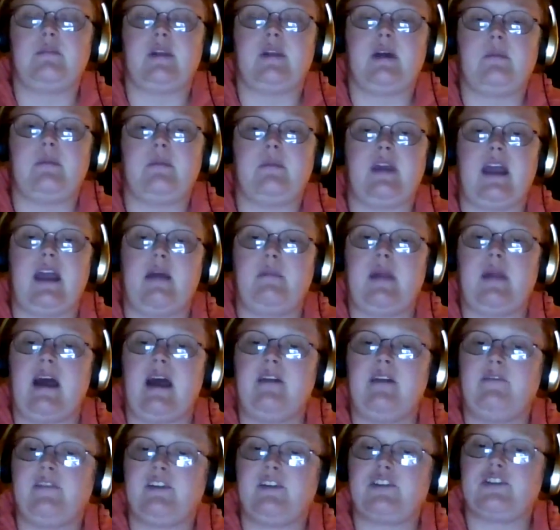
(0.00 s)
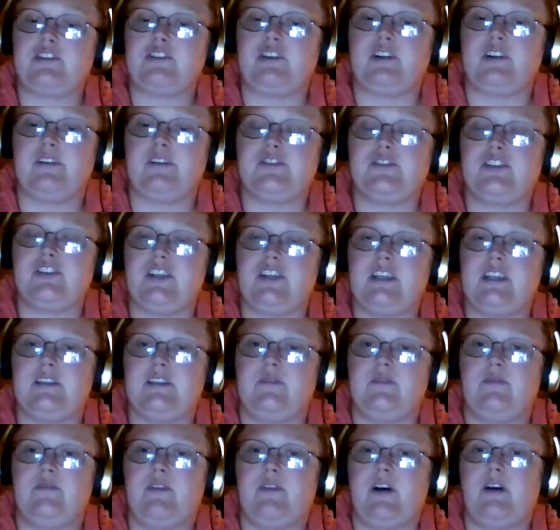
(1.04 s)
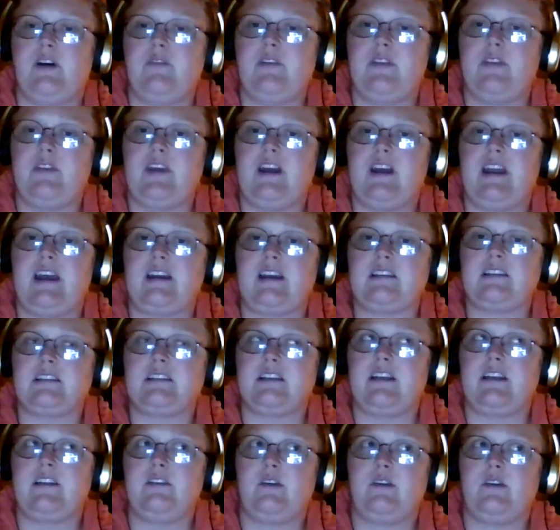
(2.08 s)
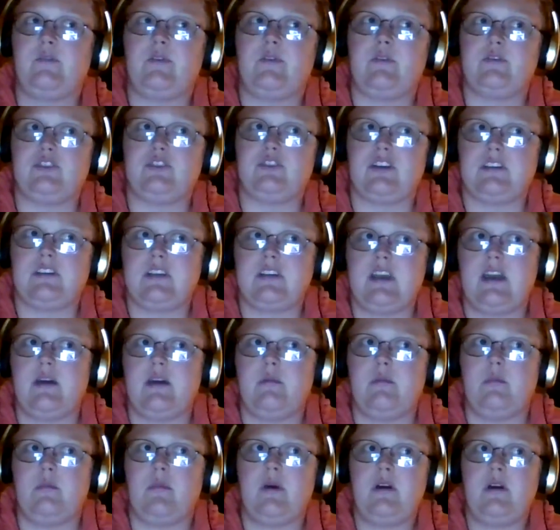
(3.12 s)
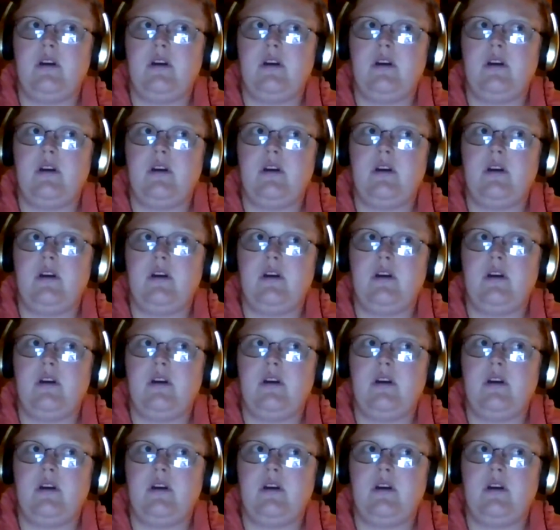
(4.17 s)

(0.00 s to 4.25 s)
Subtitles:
But I'm like, I'm not for sure if she's involved with that accident or if it was just him.